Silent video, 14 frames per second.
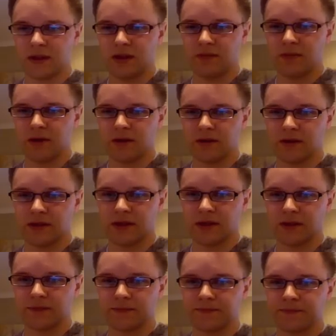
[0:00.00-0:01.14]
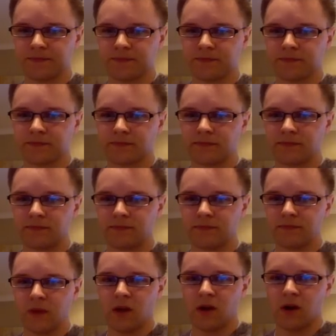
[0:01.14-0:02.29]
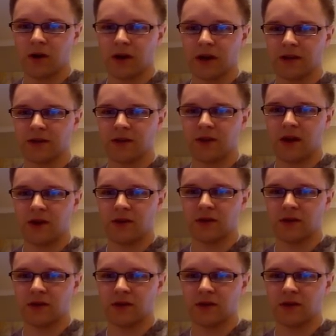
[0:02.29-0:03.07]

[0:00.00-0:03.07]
email listing. Okay, so yeah, you